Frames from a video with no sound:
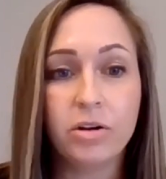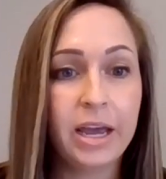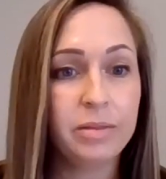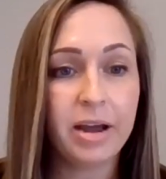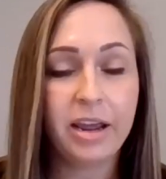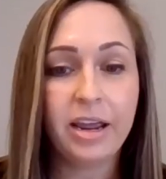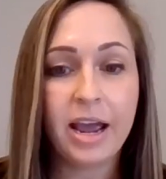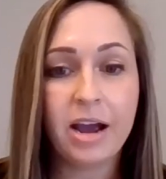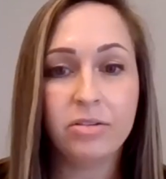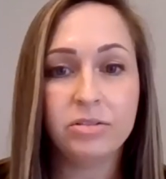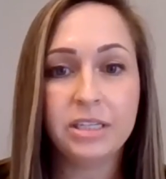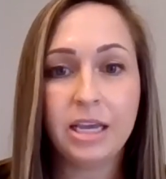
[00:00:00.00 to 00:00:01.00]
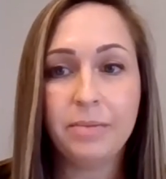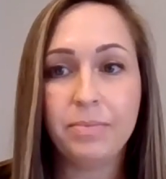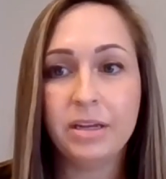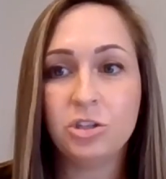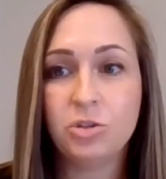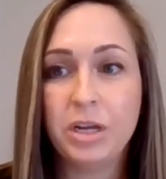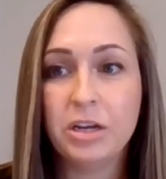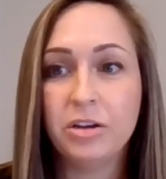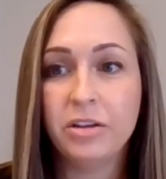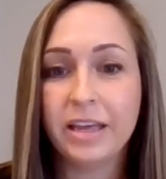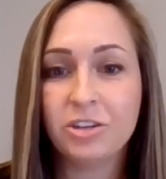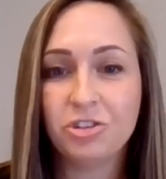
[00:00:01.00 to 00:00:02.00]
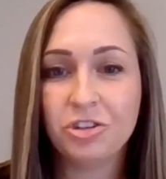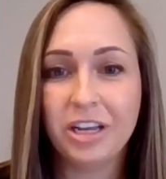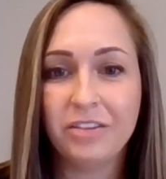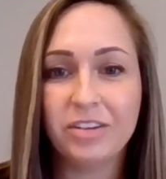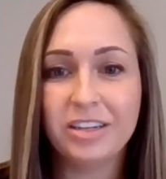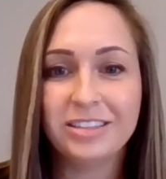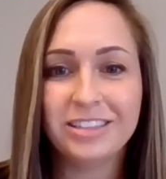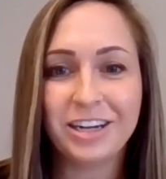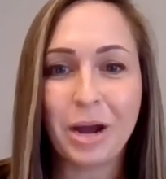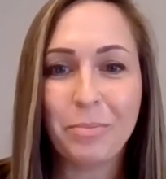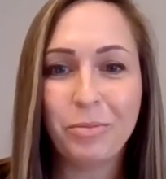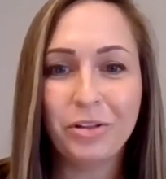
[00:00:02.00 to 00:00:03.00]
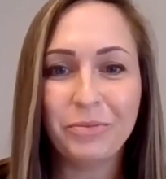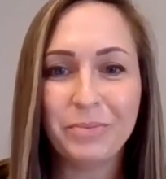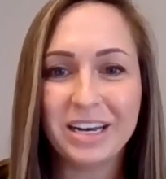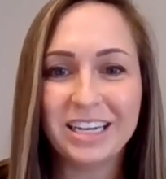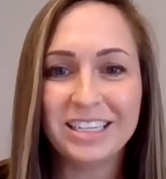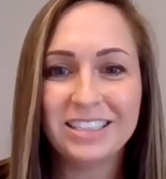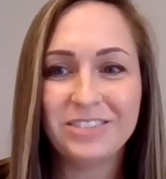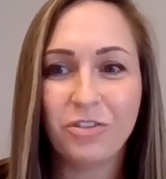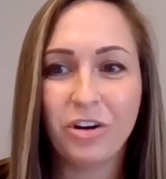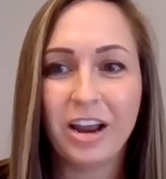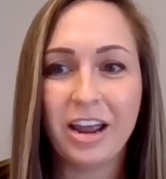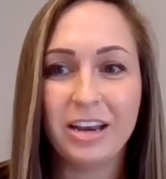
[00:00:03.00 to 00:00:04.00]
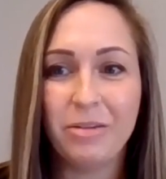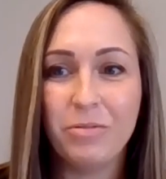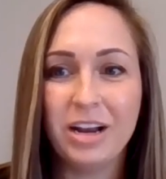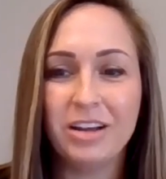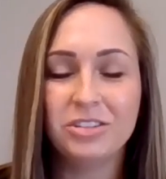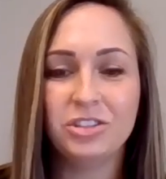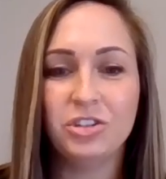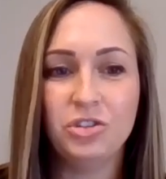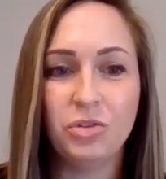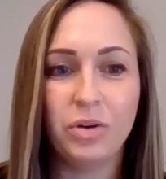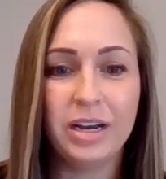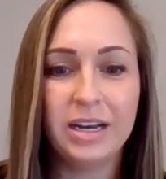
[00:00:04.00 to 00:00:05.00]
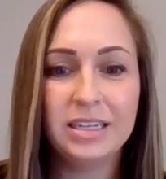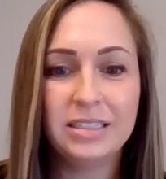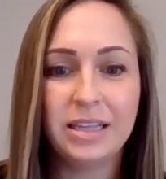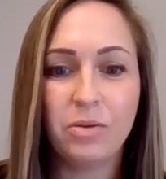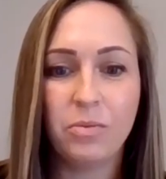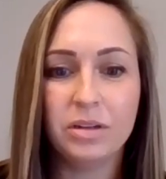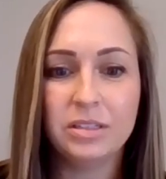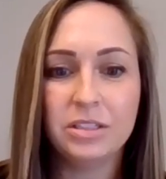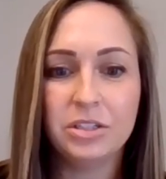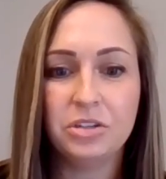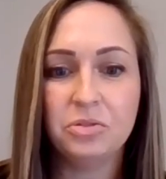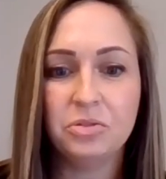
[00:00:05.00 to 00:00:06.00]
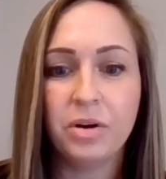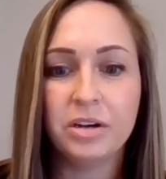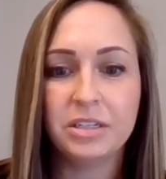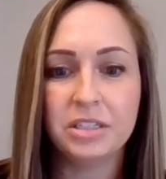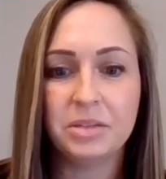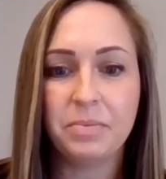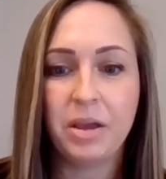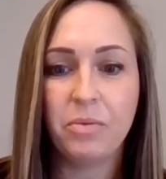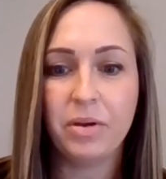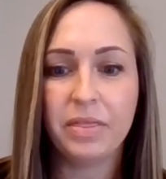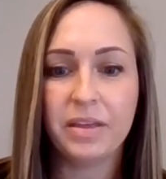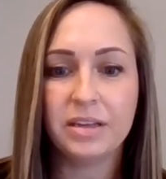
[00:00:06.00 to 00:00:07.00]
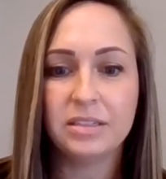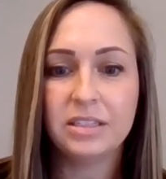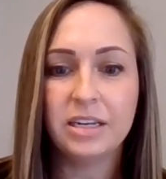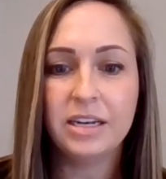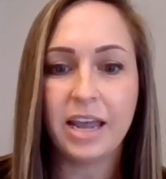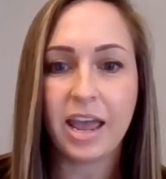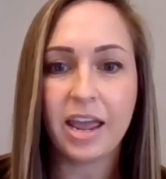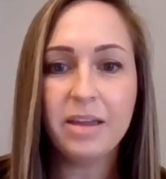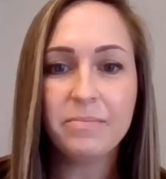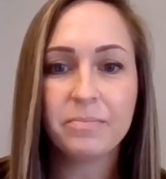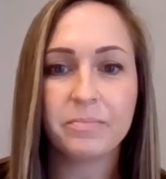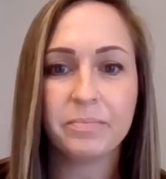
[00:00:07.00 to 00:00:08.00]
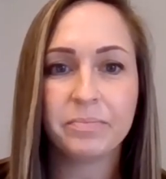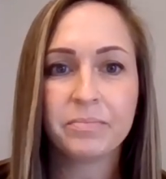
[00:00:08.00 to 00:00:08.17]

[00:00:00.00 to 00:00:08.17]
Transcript: So I'll go ahead with my housekeeping spiel. That should give us a couple of minutes for anyone else to join us that wants to participate with us today.